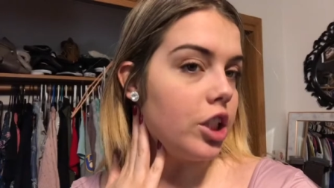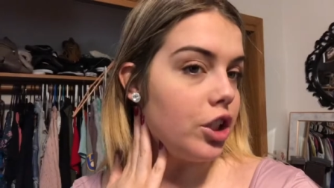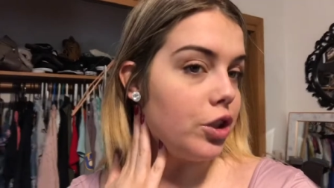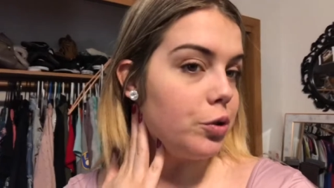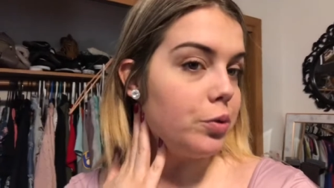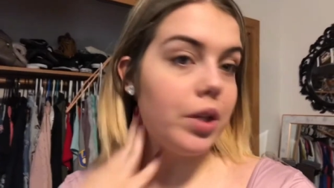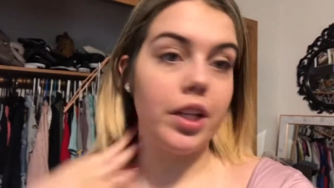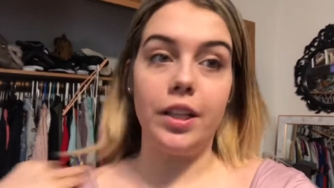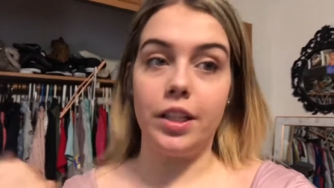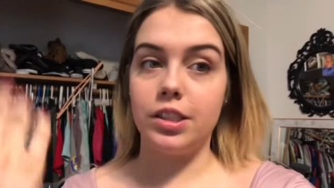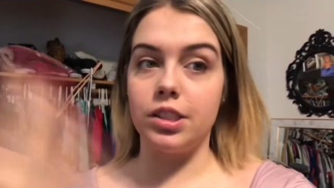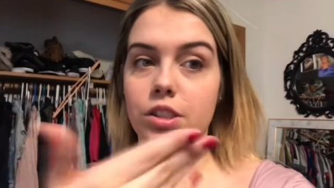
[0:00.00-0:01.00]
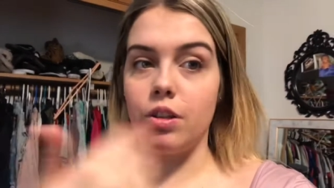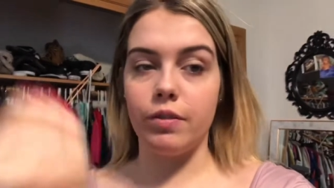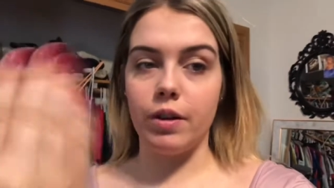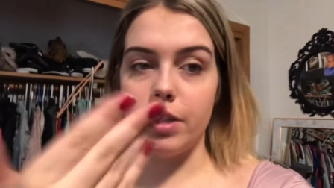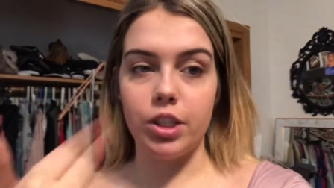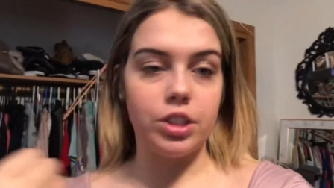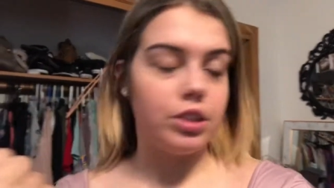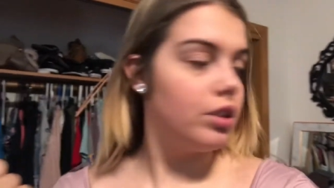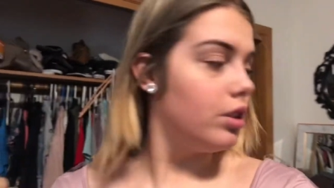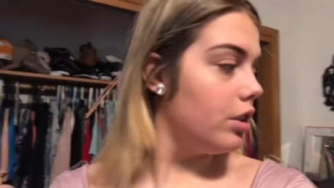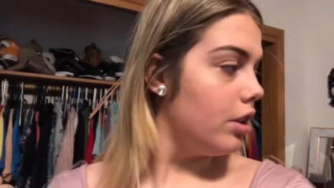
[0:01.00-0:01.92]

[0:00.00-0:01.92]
cute. And there's no foundation.